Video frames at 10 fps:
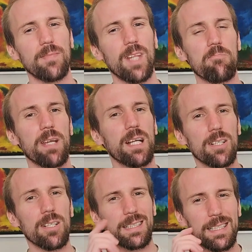
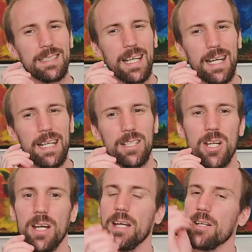Because at this
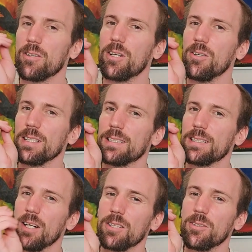stage, your goal is
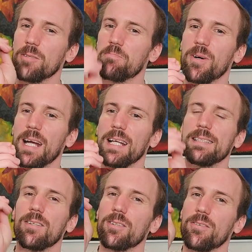not to impress
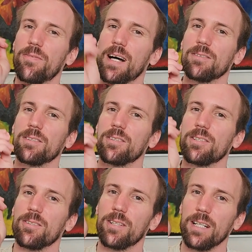other
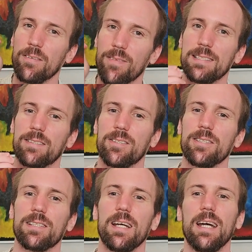founders or
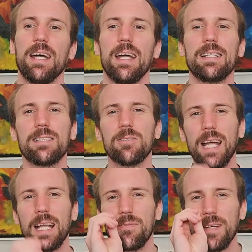investors, it's to
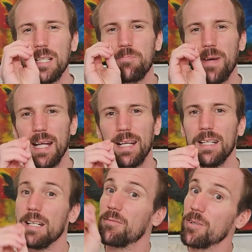get feedback
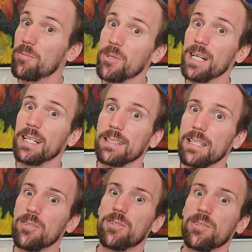from real
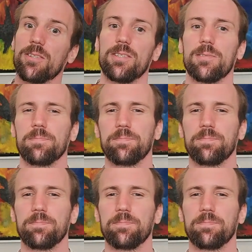users.